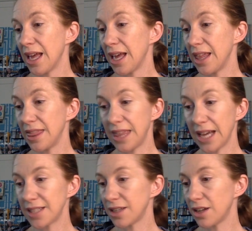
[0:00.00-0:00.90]
And
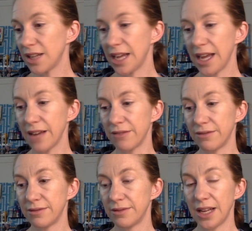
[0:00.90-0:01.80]
that's all I have.
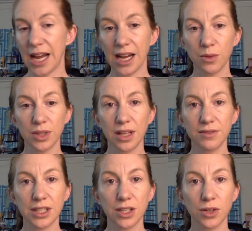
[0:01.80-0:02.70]
I would love
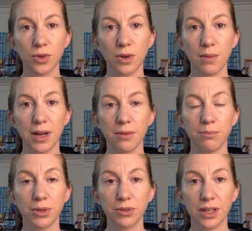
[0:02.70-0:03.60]
to know
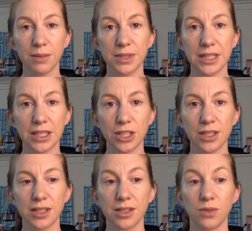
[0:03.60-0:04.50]
about book
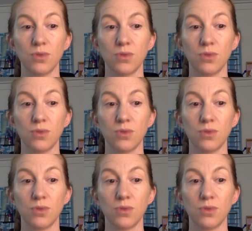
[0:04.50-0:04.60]
recommendations,